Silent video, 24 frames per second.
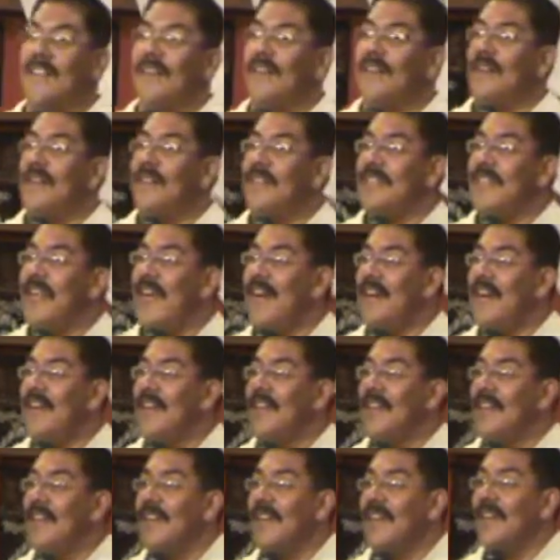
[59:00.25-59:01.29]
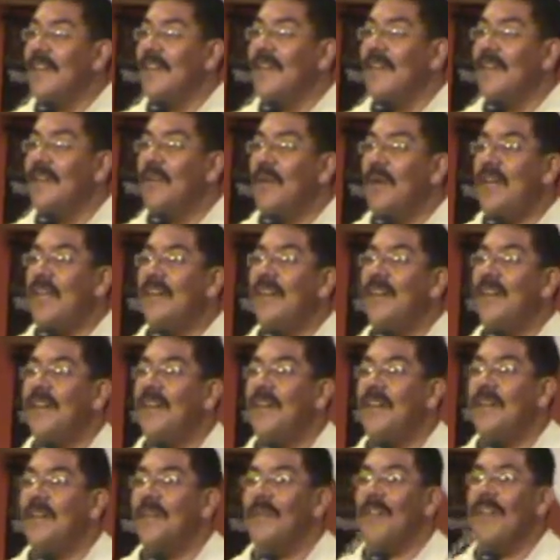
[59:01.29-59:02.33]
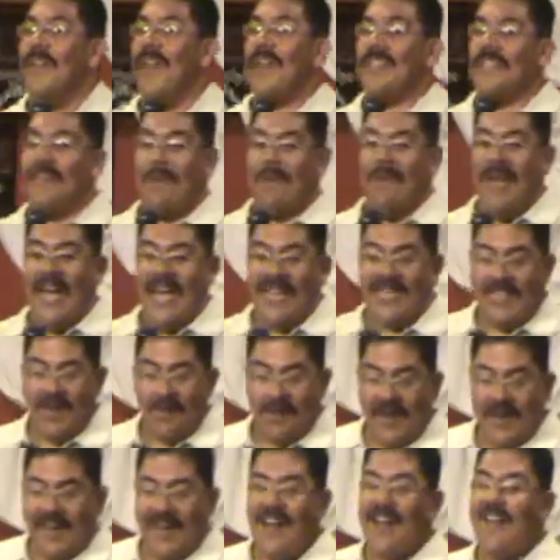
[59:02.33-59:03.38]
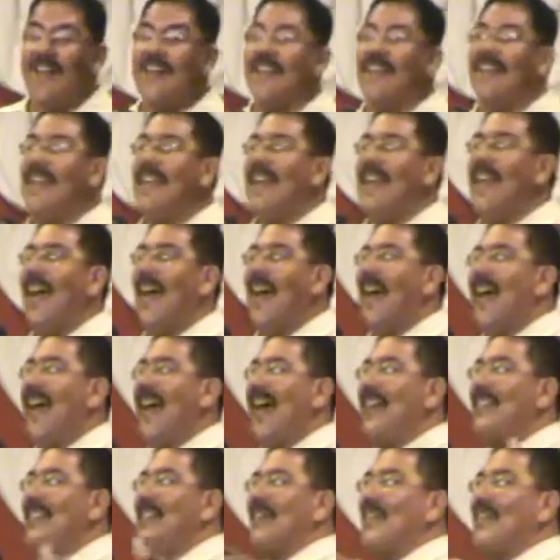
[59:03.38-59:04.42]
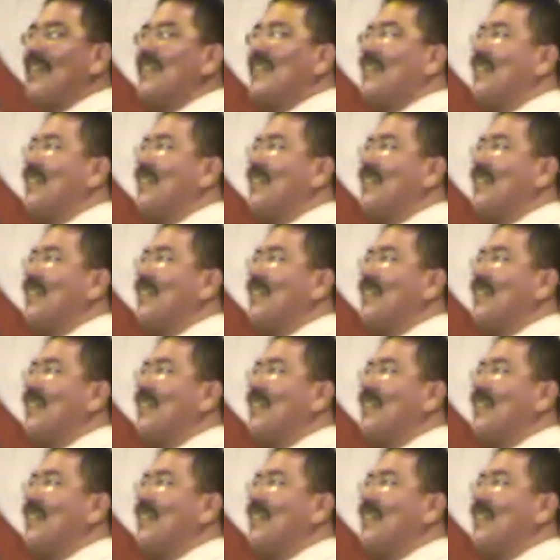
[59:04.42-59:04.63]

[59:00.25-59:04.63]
You ever heard that? We learn, like the man that went out, and I, I told the